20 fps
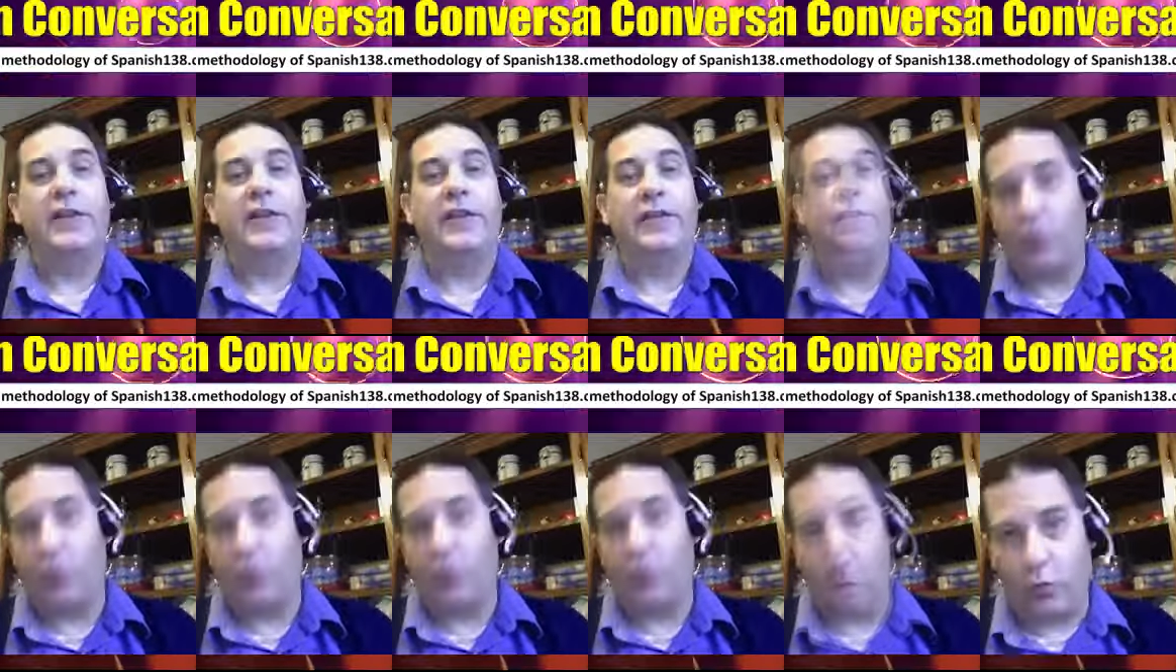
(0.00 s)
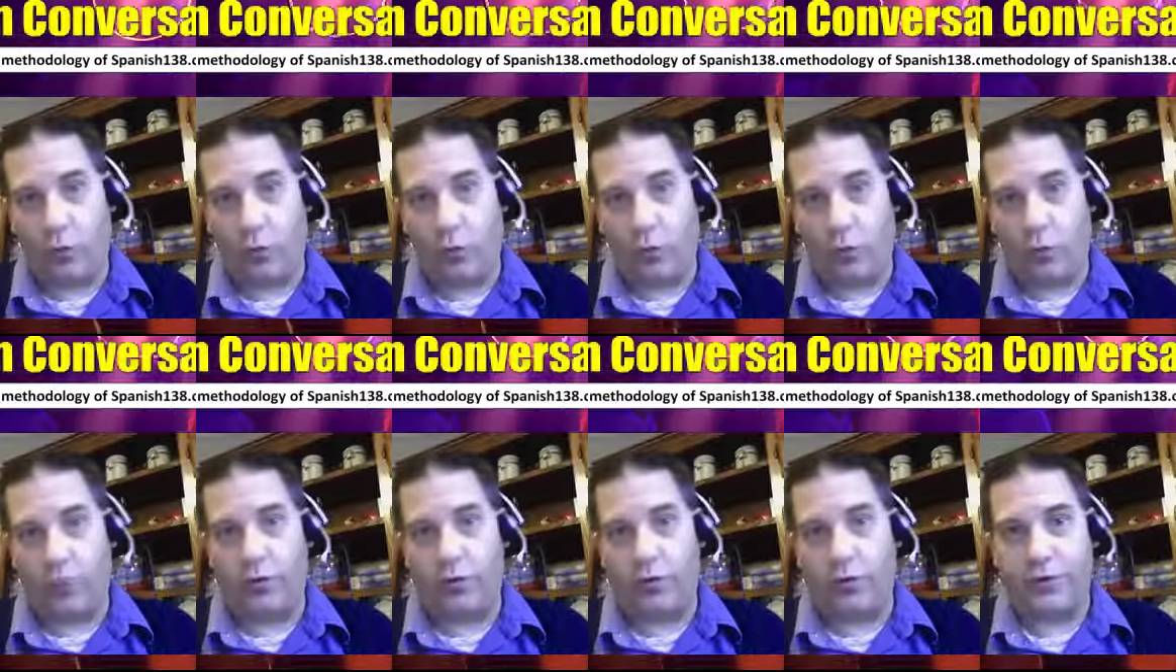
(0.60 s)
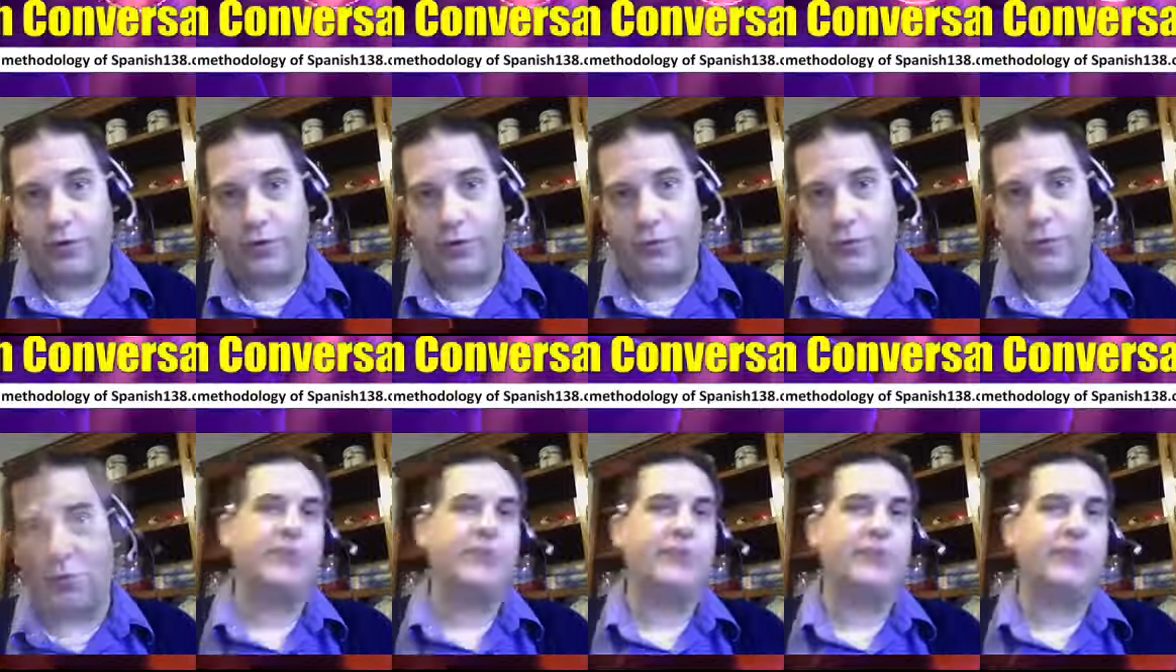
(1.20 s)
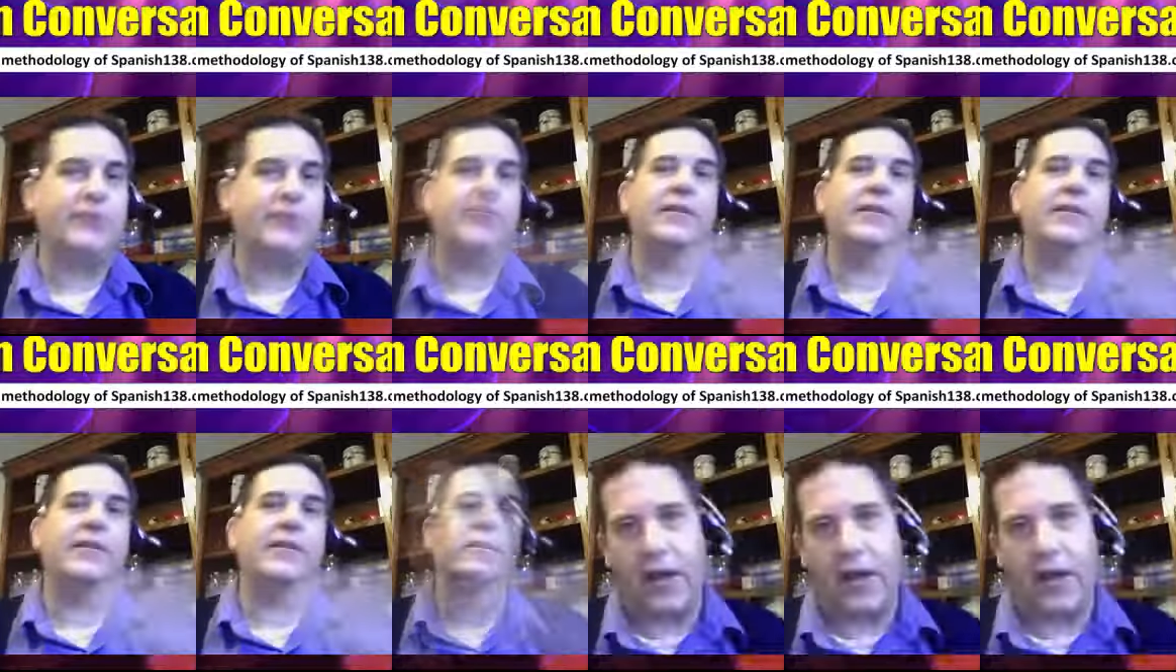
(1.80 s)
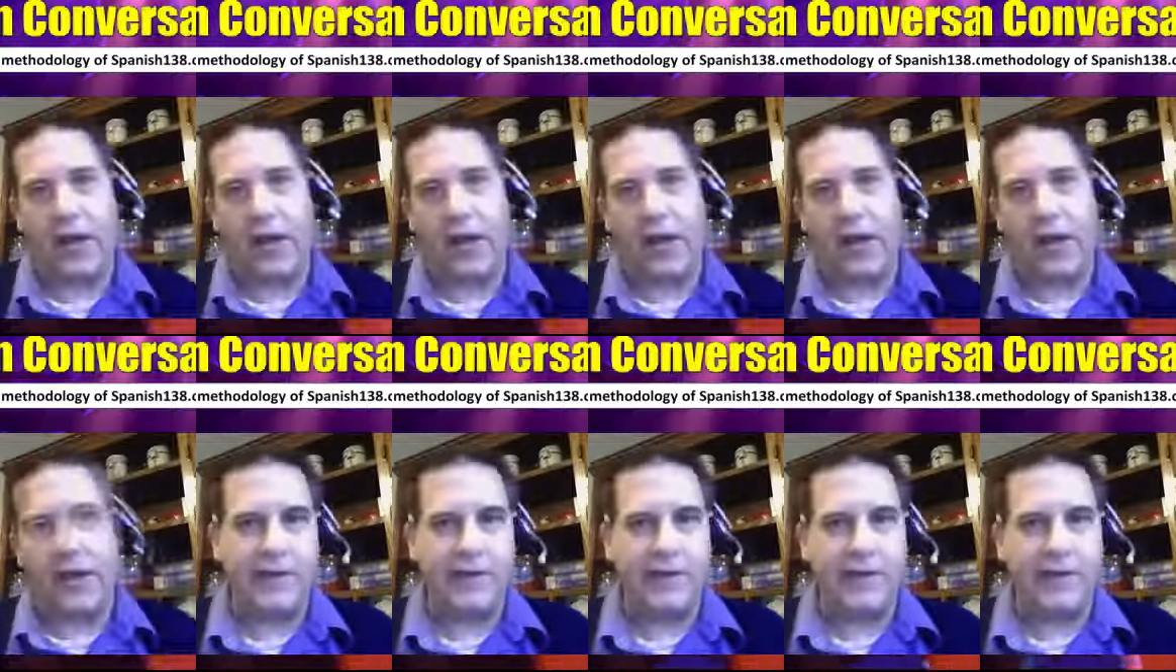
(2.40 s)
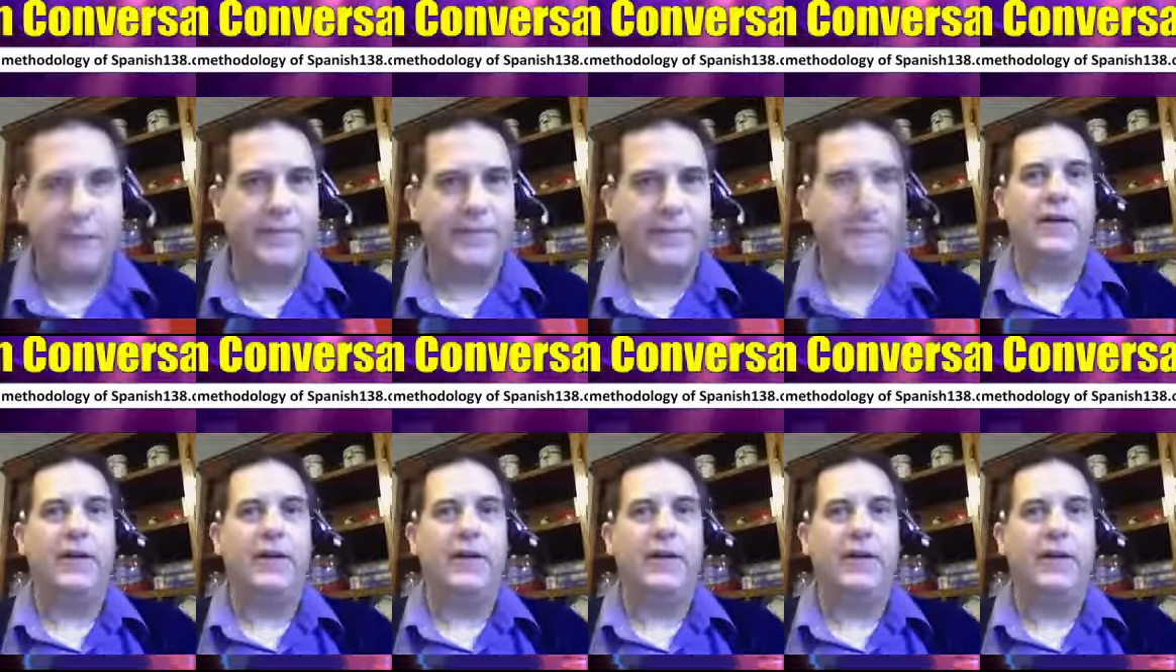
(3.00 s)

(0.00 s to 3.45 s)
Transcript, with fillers: the first 24 words, which illustrates the methodology